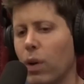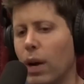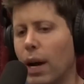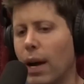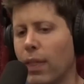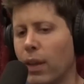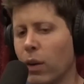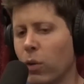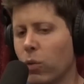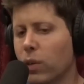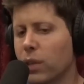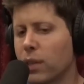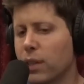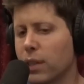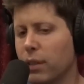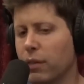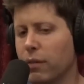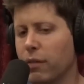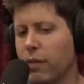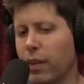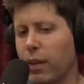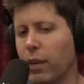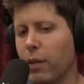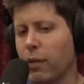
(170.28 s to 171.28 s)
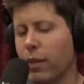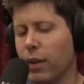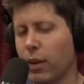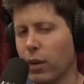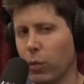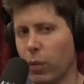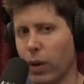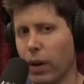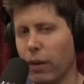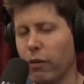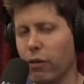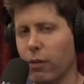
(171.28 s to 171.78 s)
I think we're still very far
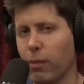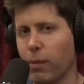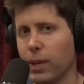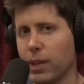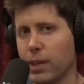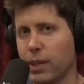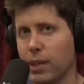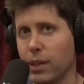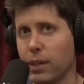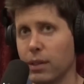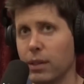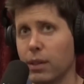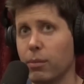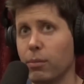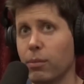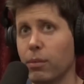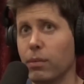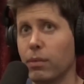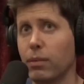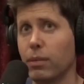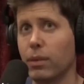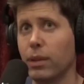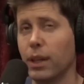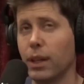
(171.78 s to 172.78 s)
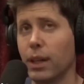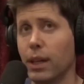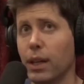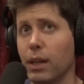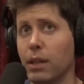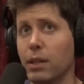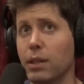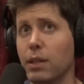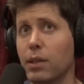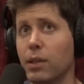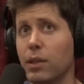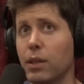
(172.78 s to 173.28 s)
away from a system that
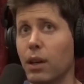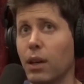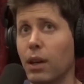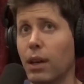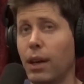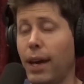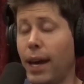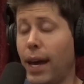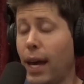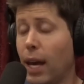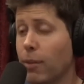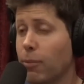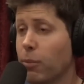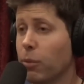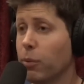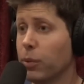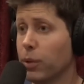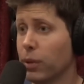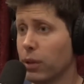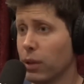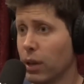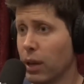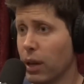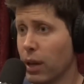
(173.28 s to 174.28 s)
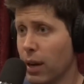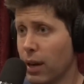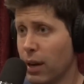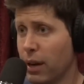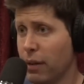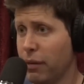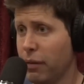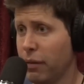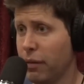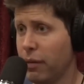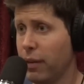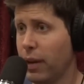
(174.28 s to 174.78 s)
is capable
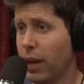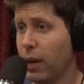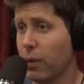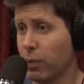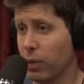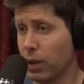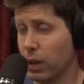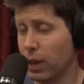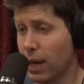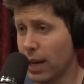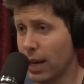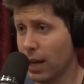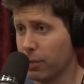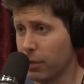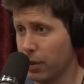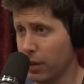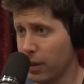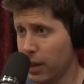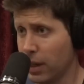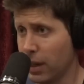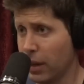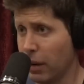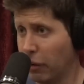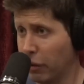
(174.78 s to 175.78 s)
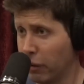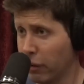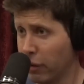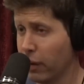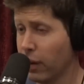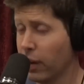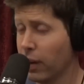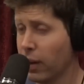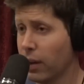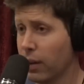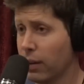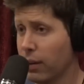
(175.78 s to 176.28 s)
enough and reliable enough
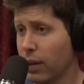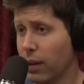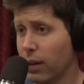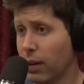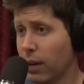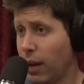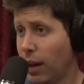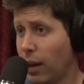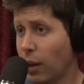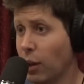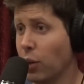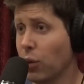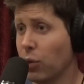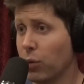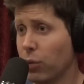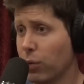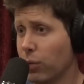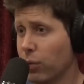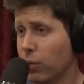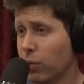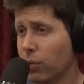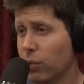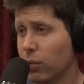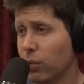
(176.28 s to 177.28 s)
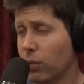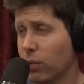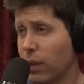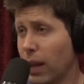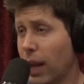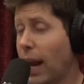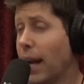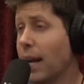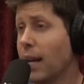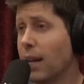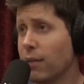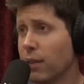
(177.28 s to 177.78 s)

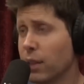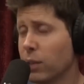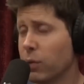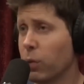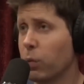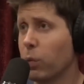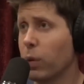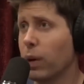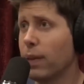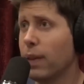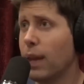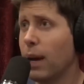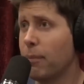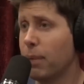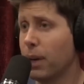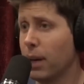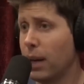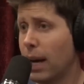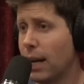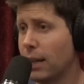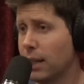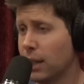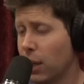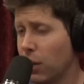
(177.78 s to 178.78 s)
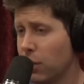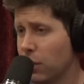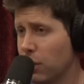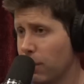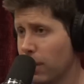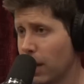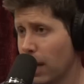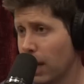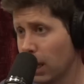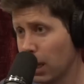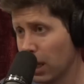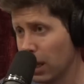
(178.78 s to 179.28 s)
that any of us would want that. But I'll tell you
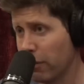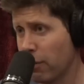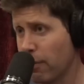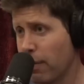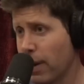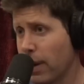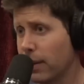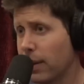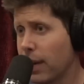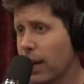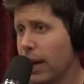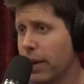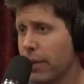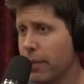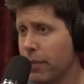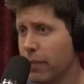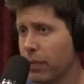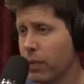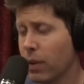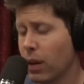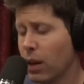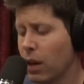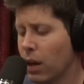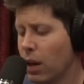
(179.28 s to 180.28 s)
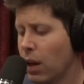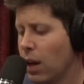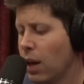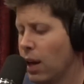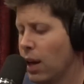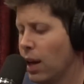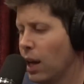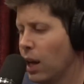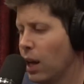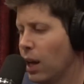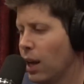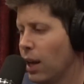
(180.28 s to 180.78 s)
something I love about that.
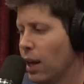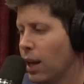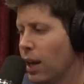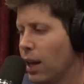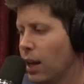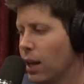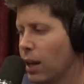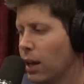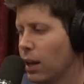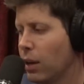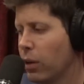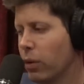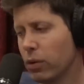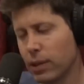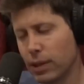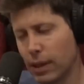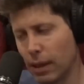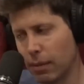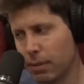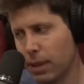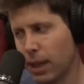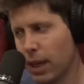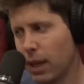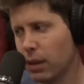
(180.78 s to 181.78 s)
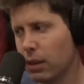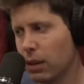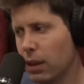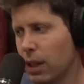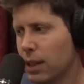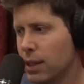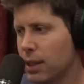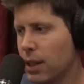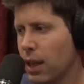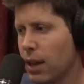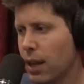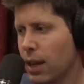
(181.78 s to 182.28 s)
Someday,
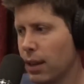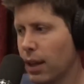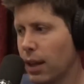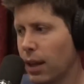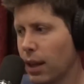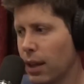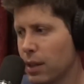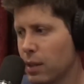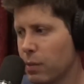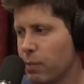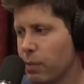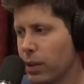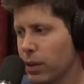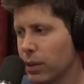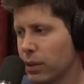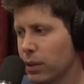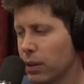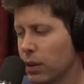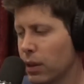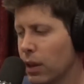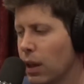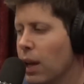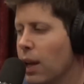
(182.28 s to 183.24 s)
let's say that thing gets built,